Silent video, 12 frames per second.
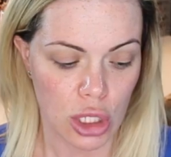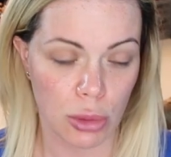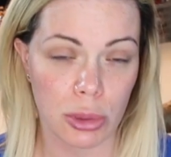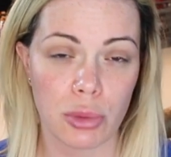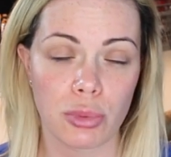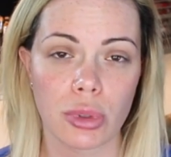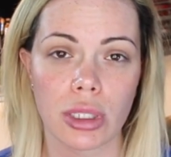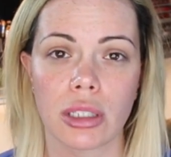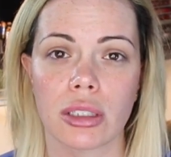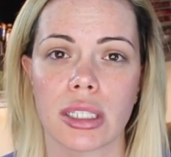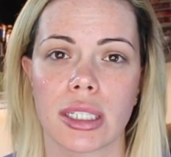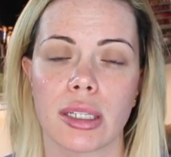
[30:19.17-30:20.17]
So it's really
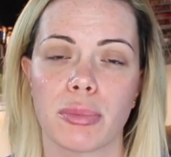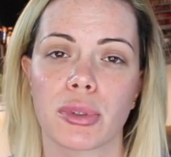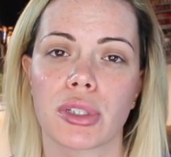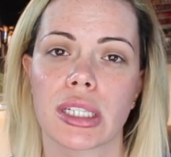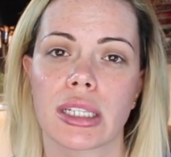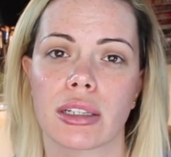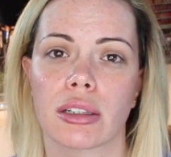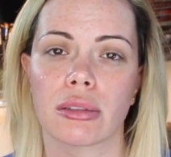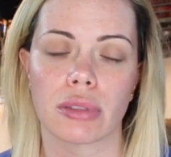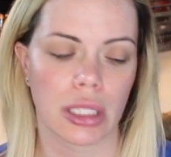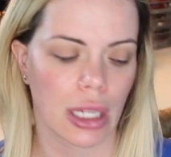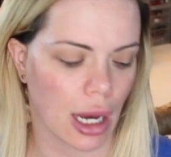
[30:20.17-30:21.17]
good to keep your
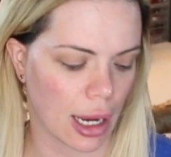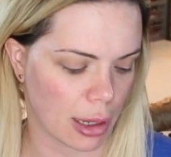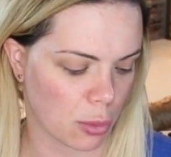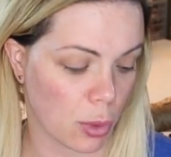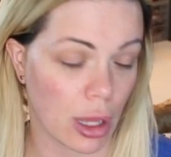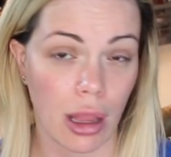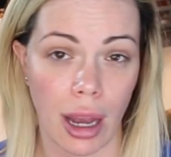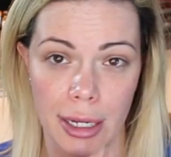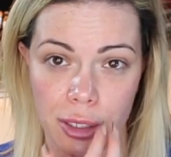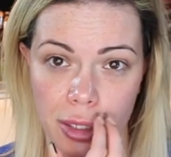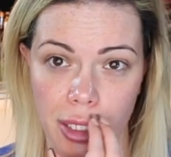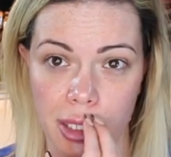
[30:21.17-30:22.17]
skin really well
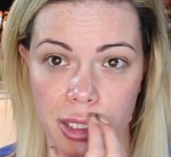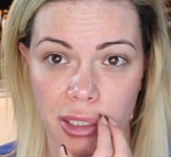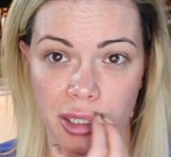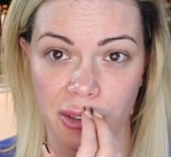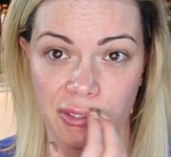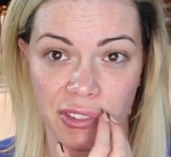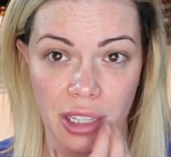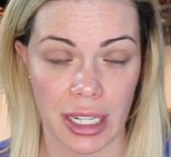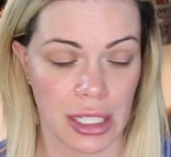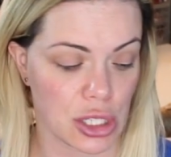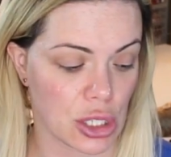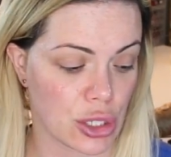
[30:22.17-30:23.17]
hydrated during
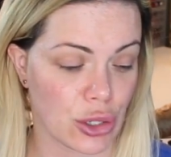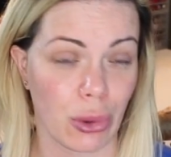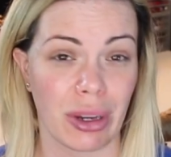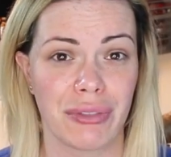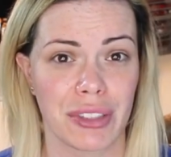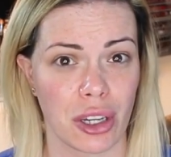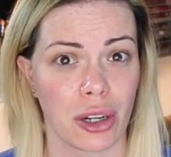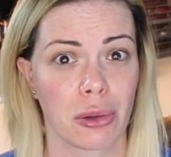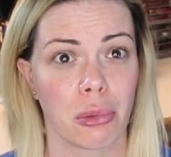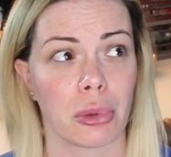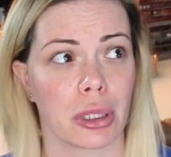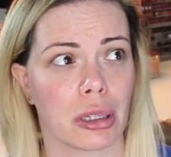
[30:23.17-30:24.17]
flights. So if it's on
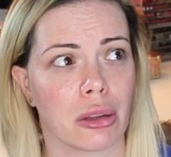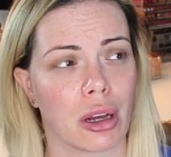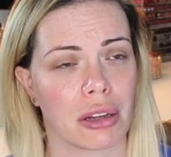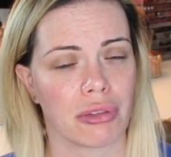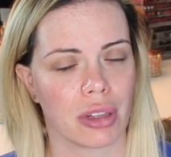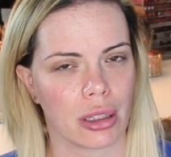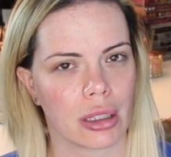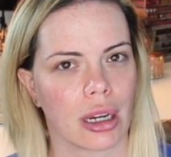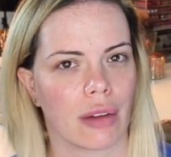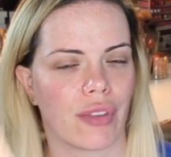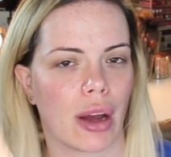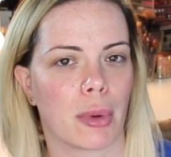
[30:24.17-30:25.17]
a really long flight, like
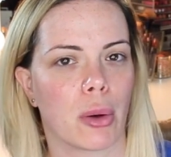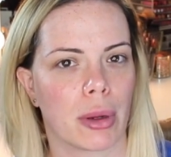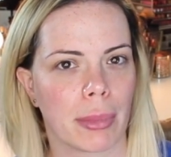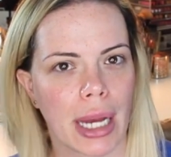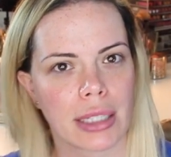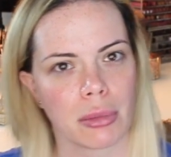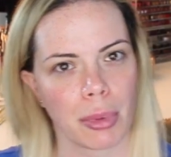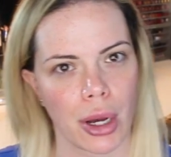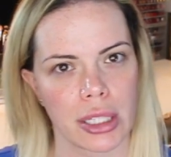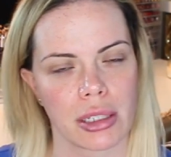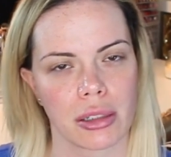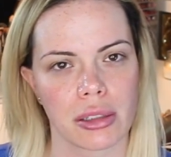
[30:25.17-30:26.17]
if I'm going back to
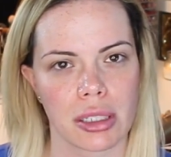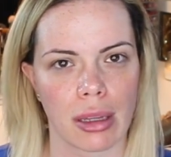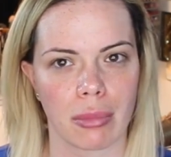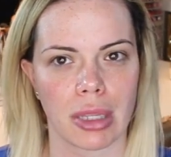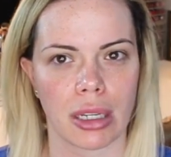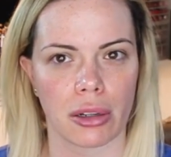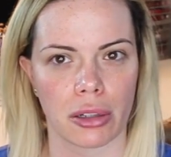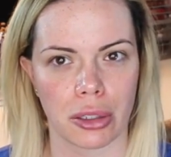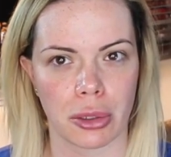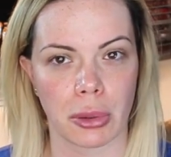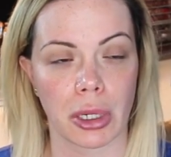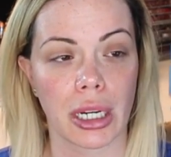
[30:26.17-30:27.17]
Boston or something or
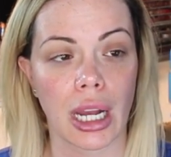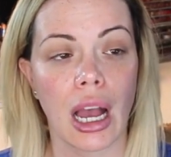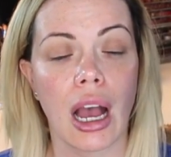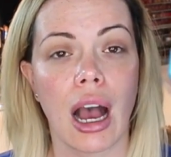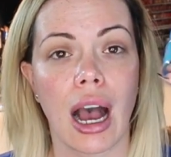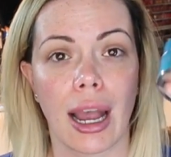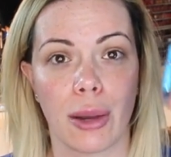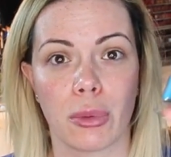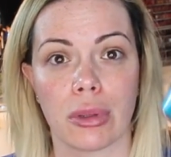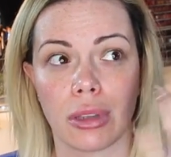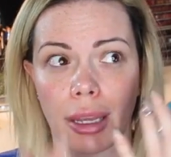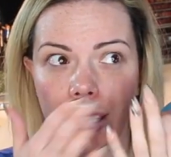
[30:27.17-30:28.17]
New York, I
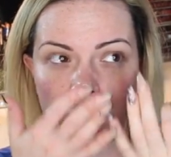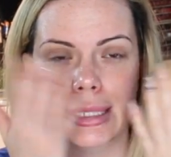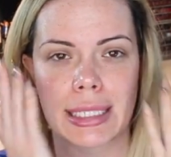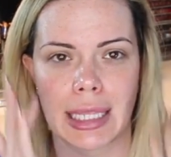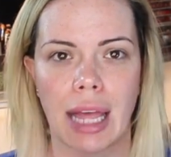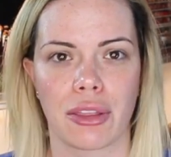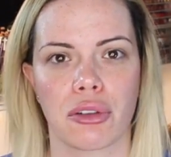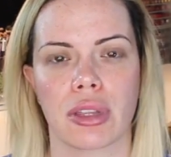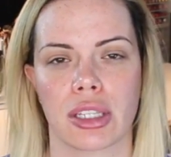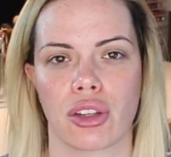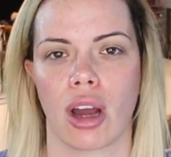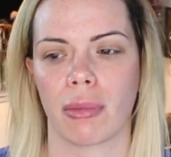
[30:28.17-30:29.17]
will like slather
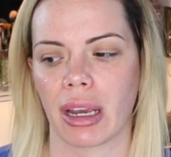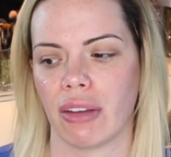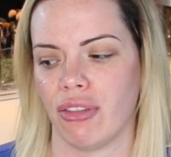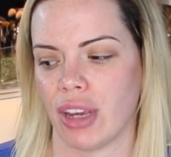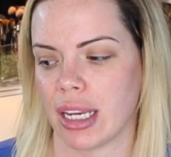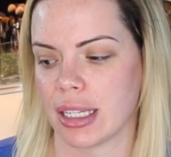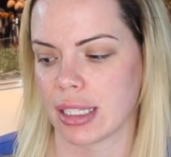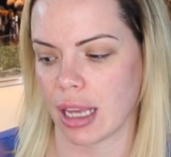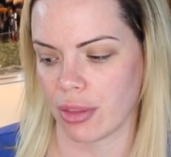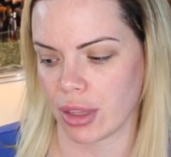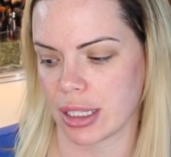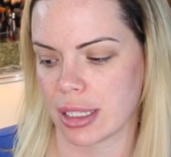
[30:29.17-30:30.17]
this on my face
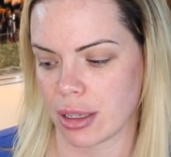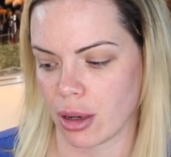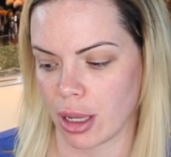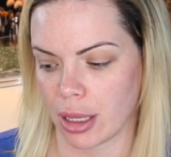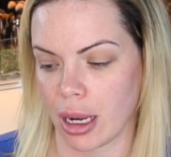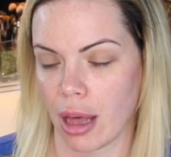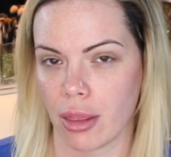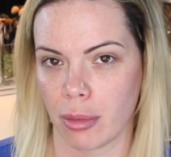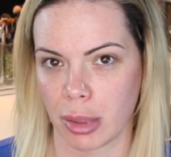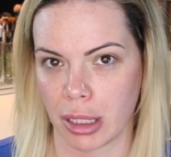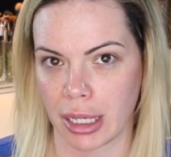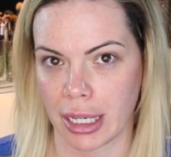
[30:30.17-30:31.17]
and then sit on the
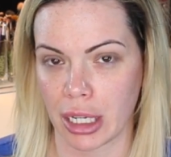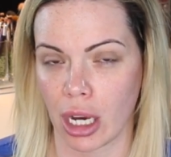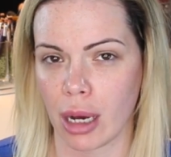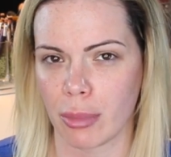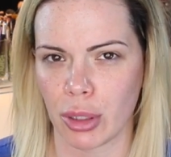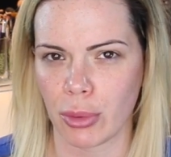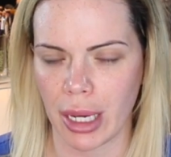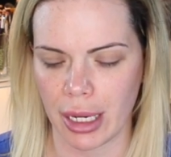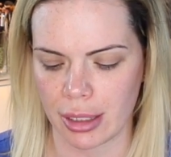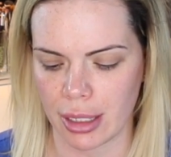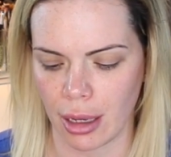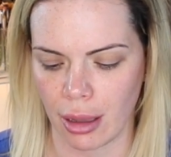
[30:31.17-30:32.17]
plane. Um, you
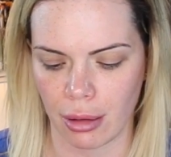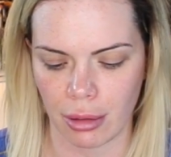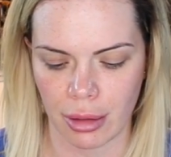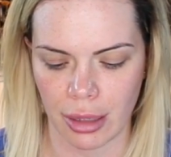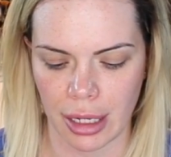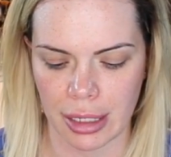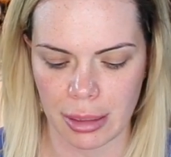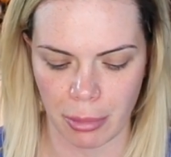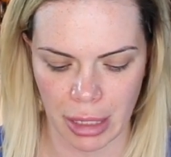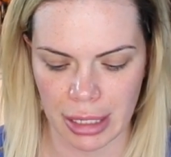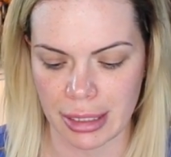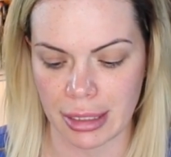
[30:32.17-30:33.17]
can't tell that it's a,
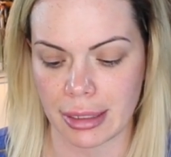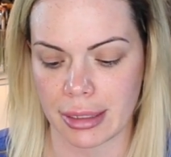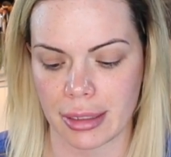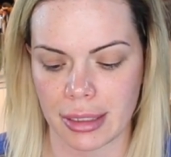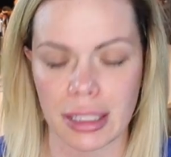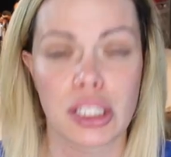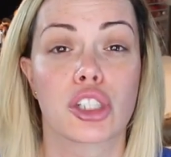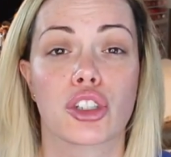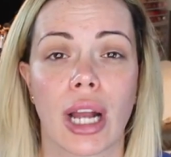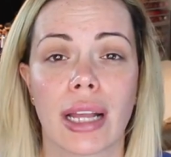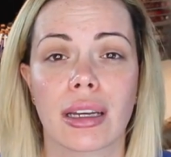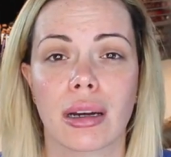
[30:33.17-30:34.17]
it doesn't
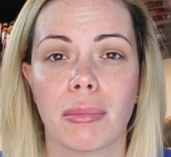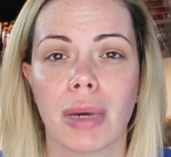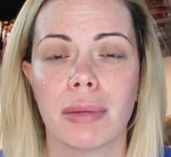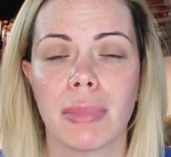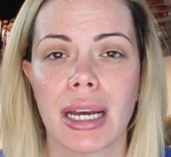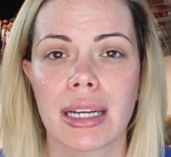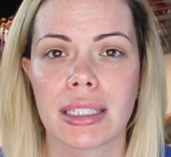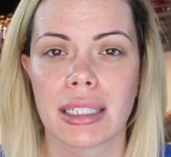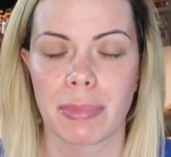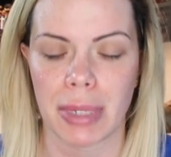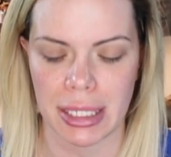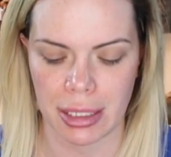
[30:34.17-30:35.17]
dry like a mud
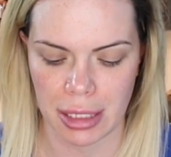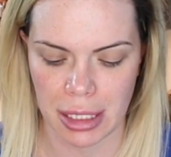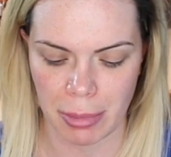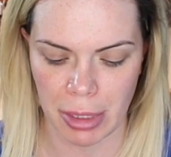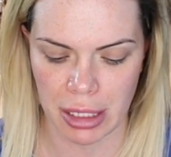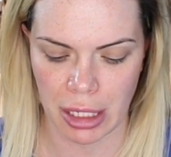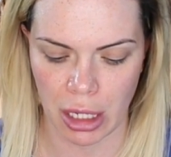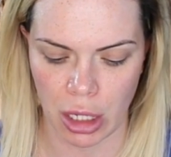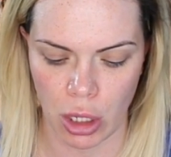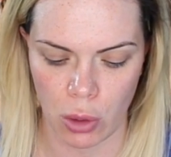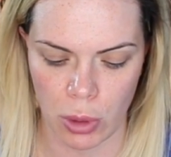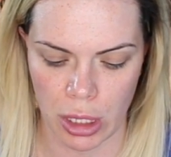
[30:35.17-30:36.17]
mask. It basically smells like
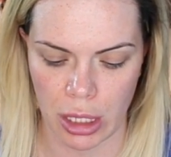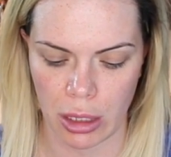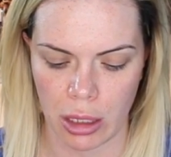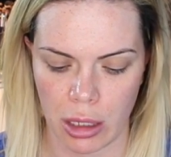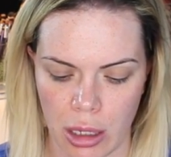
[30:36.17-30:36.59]
coconut.